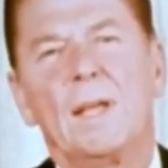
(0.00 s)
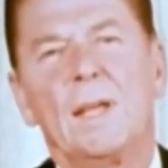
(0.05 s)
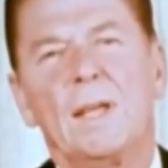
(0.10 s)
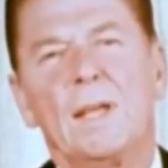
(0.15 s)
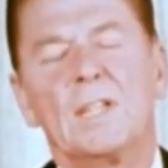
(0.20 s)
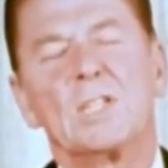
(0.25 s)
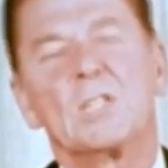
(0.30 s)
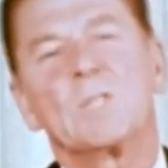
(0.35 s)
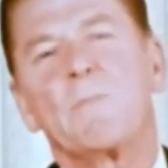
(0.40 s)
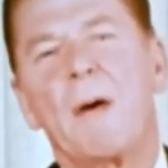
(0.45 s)

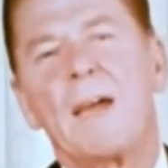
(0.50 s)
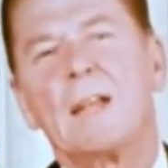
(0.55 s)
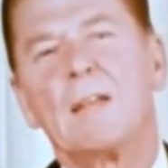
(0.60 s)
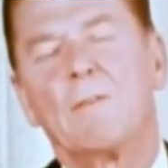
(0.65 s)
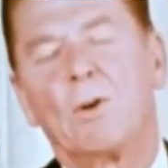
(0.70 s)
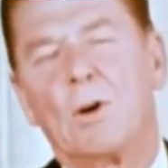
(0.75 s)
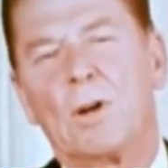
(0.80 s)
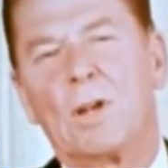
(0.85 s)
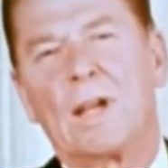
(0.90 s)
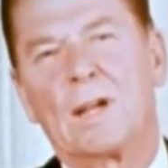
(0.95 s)
in spite of
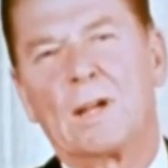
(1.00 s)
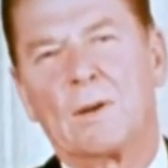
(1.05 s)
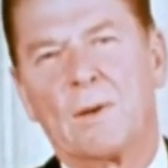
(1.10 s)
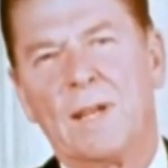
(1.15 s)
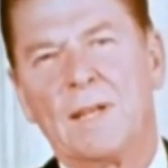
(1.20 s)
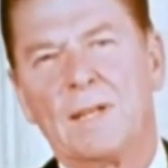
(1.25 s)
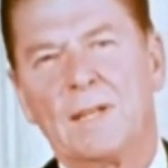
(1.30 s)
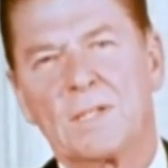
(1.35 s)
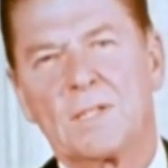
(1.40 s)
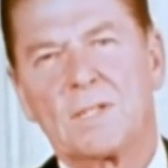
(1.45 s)
all our
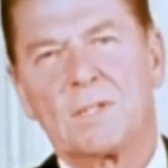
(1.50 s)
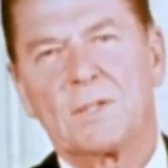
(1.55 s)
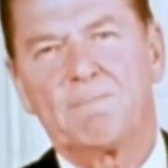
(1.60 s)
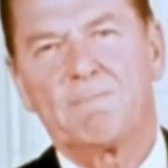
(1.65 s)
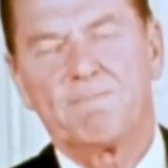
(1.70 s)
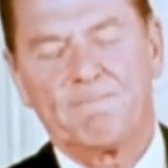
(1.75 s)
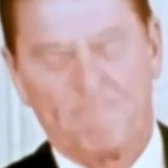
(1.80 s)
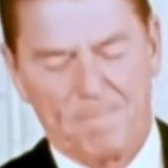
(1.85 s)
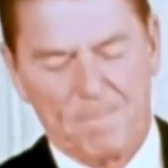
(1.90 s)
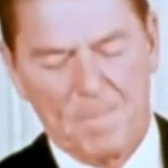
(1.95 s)
greatness,
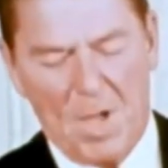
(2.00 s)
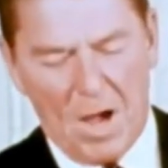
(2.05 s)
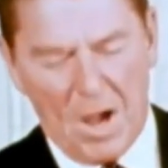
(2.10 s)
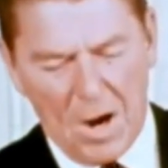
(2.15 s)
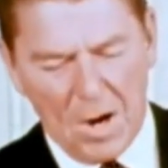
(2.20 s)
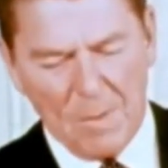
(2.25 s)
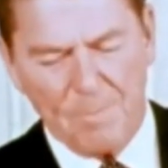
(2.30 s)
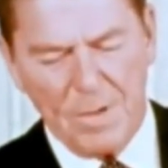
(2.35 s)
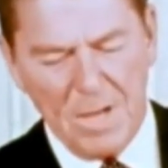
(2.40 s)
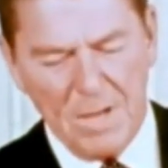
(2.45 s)

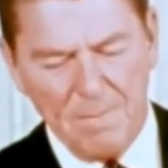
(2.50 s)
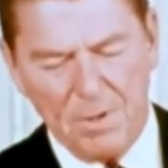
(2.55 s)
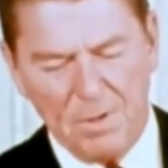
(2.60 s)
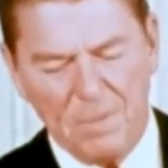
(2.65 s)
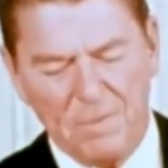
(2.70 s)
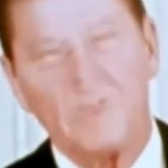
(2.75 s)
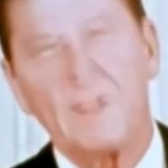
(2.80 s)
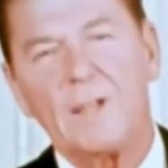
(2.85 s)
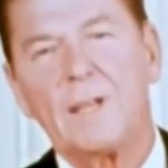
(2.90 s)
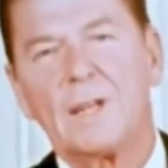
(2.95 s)
our people
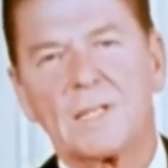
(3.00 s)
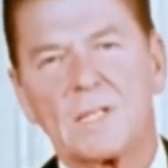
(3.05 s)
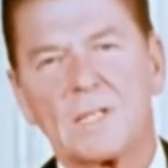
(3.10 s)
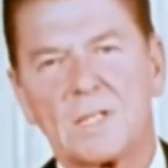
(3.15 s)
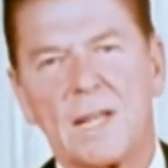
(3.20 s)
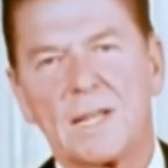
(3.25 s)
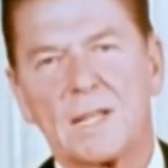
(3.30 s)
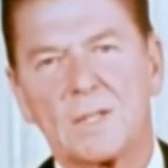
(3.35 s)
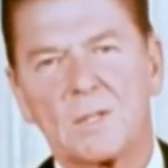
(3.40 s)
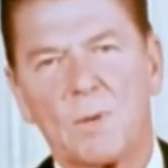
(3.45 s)
feel a
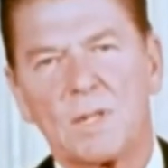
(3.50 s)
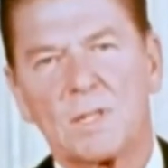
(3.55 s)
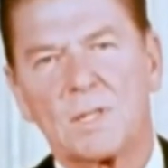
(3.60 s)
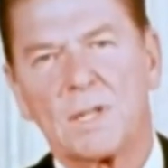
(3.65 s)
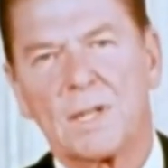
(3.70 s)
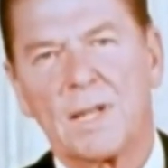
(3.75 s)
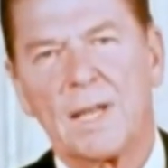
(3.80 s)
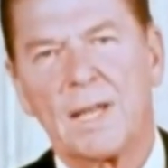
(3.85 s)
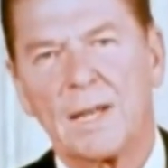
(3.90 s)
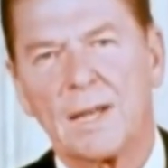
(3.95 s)
sense once
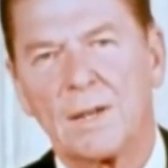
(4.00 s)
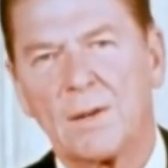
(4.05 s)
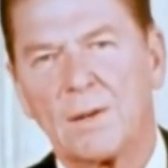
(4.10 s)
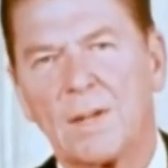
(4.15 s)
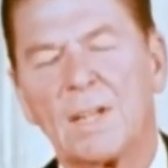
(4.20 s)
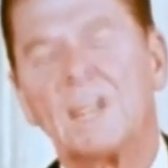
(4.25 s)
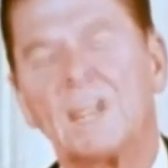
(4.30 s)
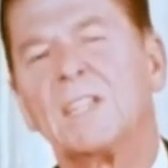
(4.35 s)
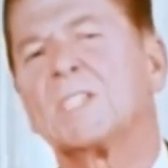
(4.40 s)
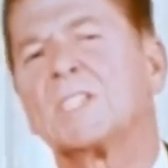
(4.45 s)
again, or
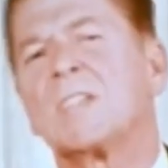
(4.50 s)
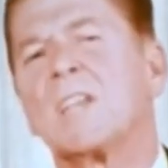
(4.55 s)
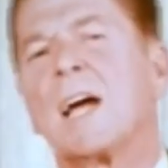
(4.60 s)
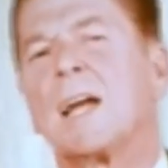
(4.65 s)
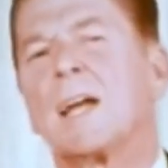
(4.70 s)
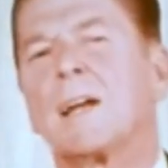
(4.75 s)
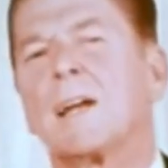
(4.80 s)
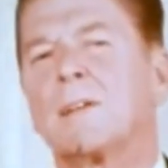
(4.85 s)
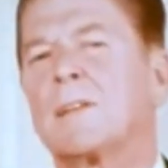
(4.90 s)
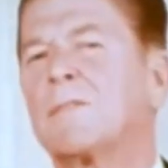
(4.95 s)
a
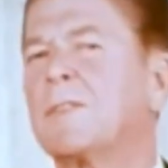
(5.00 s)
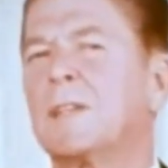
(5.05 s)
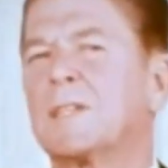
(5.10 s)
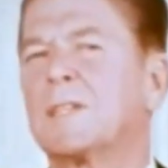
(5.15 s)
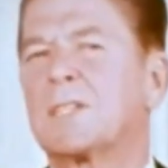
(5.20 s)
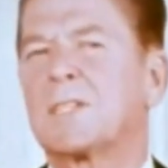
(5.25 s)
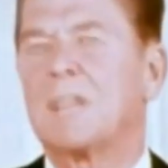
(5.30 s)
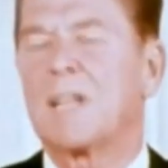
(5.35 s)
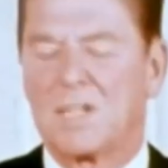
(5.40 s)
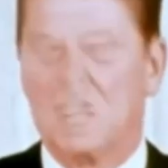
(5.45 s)
desire to feel
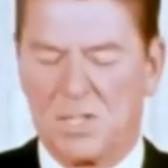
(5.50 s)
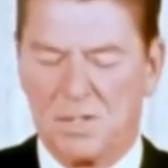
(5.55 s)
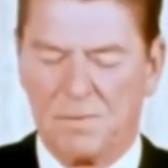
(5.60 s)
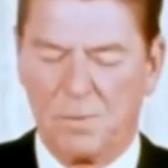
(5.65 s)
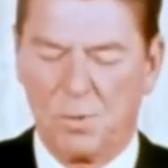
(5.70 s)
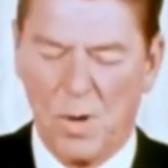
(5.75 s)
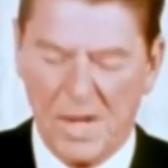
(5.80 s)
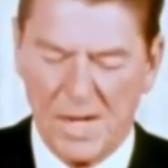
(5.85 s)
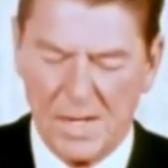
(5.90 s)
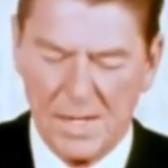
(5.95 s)
a sense of
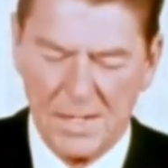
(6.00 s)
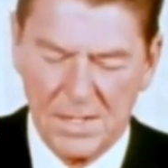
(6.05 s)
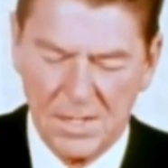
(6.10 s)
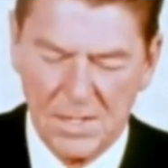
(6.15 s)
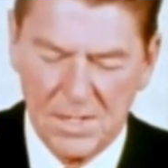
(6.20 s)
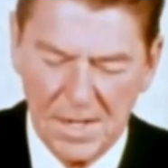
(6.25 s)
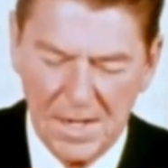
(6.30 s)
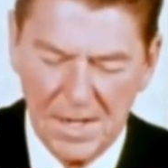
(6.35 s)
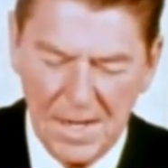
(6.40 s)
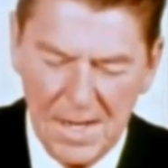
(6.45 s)
greatness,
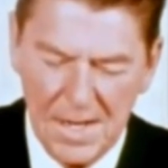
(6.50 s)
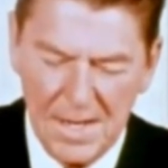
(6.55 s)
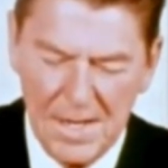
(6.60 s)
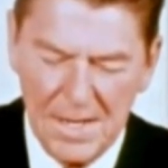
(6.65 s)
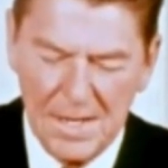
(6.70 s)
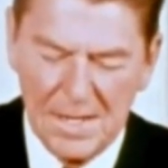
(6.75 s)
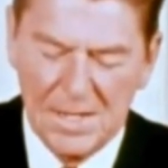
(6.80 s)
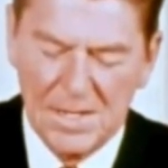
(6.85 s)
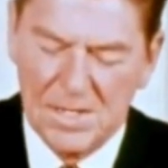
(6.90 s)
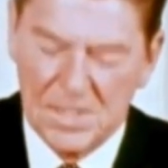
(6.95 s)

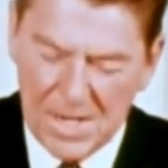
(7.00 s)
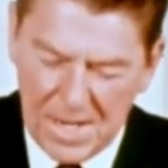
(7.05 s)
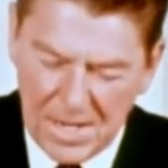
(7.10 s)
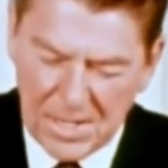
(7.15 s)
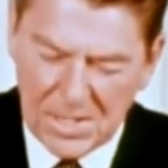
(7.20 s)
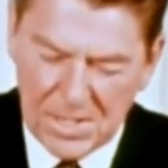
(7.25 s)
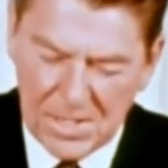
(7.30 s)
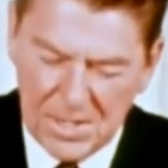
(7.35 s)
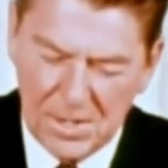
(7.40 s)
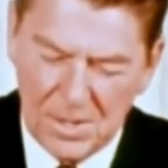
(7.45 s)
a
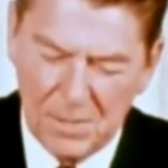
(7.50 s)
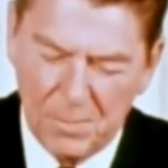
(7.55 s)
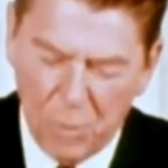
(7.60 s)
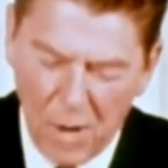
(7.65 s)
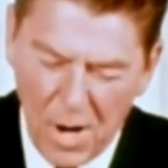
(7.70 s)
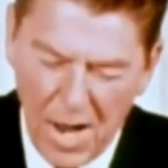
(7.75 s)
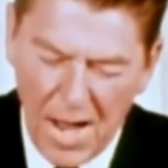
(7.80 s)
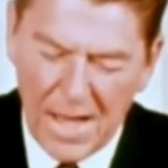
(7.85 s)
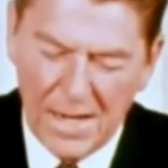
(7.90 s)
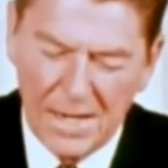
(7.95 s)
sense and a
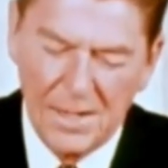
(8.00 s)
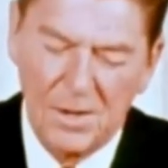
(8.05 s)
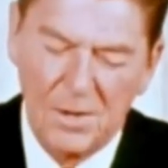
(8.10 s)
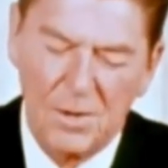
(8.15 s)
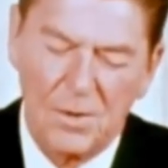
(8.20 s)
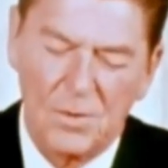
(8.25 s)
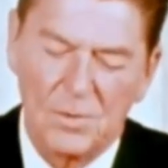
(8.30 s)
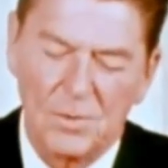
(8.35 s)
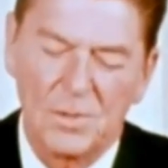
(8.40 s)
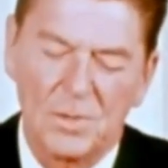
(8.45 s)
pride in their
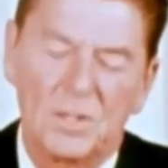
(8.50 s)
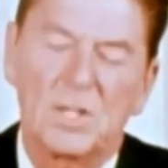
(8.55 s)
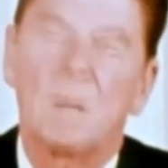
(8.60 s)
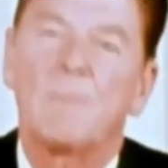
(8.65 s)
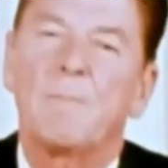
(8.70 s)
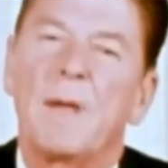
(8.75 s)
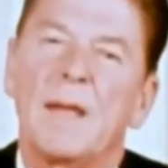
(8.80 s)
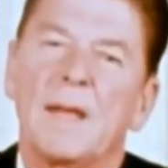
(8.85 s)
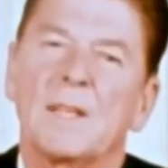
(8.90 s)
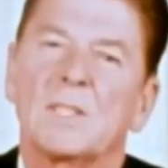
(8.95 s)
own
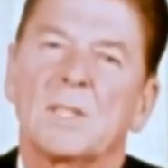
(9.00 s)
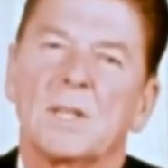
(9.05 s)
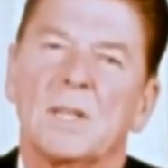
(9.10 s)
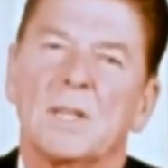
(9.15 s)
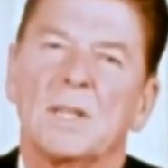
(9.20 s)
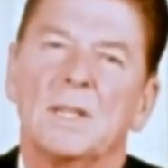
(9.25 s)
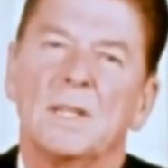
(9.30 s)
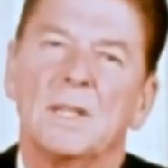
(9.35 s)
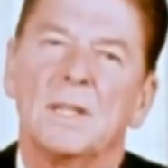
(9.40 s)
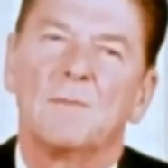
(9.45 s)

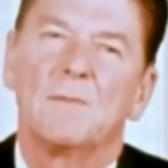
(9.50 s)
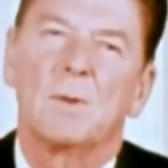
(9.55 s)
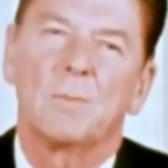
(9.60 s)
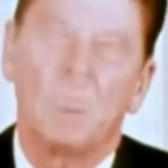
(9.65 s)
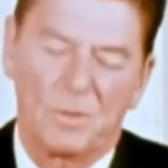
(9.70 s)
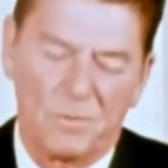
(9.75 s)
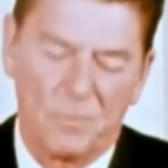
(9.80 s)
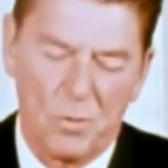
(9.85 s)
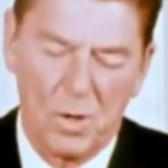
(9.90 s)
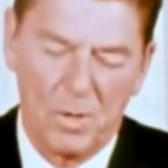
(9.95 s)
capacity for
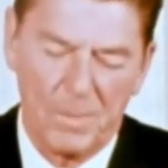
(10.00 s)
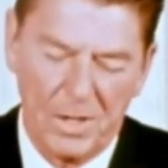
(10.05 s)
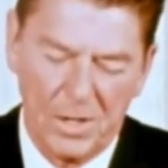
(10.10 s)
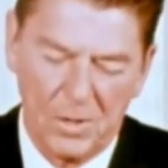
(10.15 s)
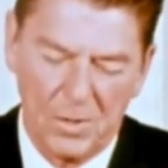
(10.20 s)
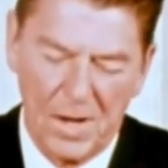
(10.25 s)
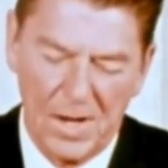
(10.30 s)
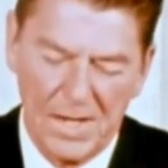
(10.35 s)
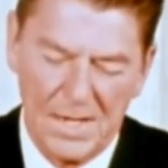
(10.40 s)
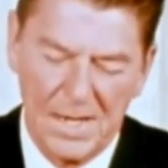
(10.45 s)
performing
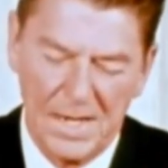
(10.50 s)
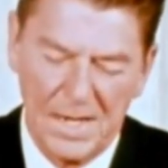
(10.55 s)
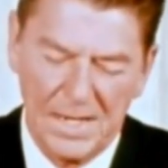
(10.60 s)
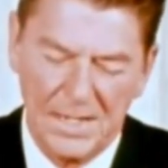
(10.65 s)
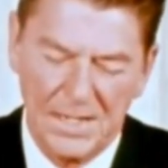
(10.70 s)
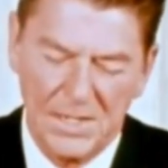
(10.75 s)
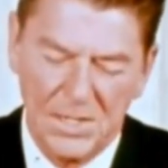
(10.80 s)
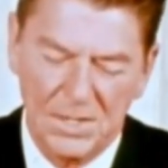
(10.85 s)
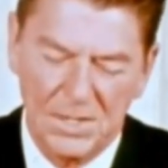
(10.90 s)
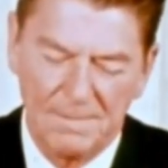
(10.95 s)
great
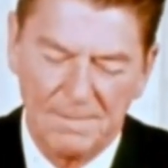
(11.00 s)
needs.